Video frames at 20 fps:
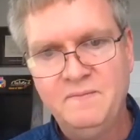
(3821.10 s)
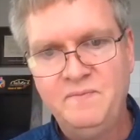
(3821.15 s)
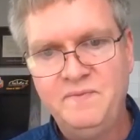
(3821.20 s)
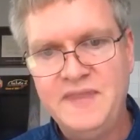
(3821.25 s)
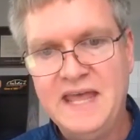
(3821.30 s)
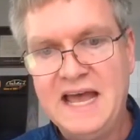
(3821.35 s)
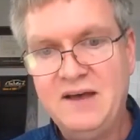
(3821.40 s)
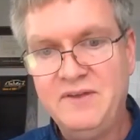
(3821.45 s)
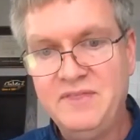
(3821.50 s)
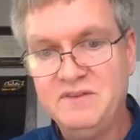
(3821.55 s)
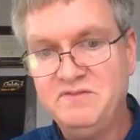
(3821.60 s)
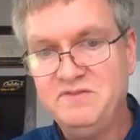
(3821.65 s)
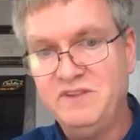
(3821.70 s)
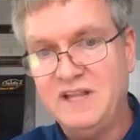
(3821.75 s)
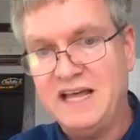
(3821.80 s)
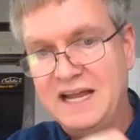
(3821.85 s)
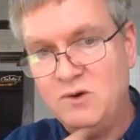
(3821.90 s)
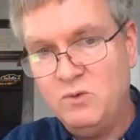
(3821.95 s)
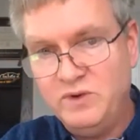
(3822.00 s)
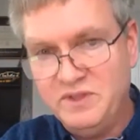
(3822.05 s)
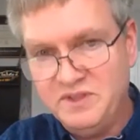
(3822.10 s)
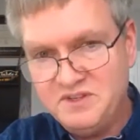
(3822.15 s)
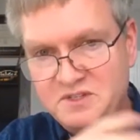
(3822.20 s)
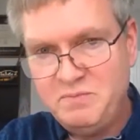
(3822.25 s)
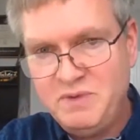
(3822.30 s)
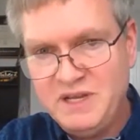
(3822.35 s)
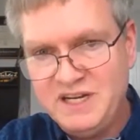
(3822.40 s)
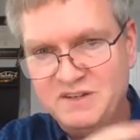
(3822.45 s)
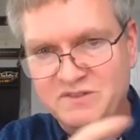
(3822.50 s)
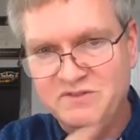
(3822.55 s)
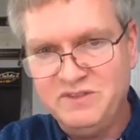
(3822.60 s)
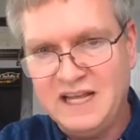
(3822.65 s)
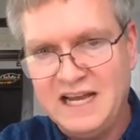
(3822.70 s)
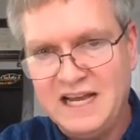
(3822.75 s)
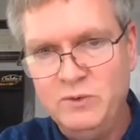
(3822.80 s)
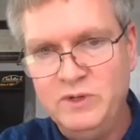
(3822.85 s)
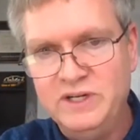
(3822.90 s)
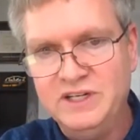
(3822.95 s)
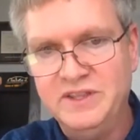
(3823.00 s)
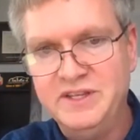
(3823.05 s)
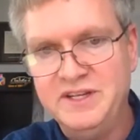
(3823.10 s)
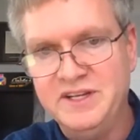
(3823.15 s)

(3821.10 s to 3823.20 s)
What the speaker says: Now the spinning flywheel,